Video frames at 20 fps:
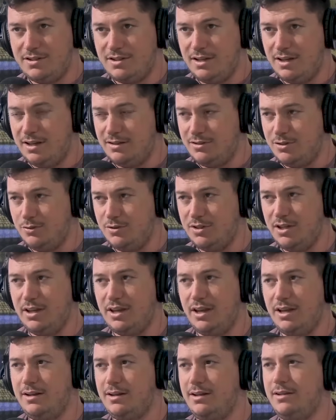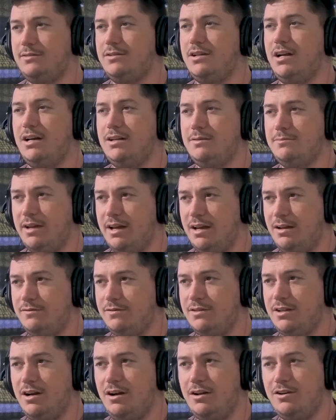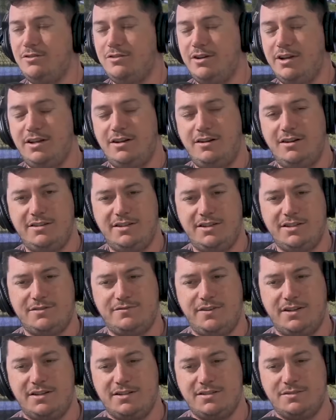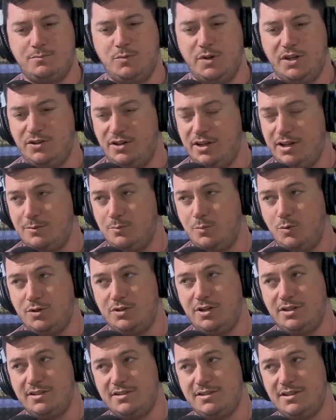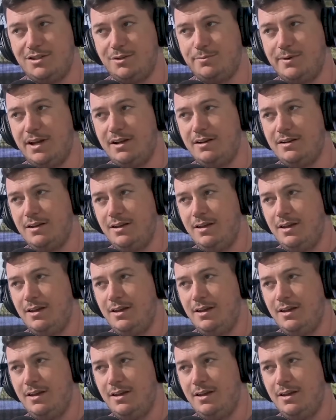They had Tony Kelly, Colm Galvin, Conor Ryan, all these fellas, and we only had one on the senior panel.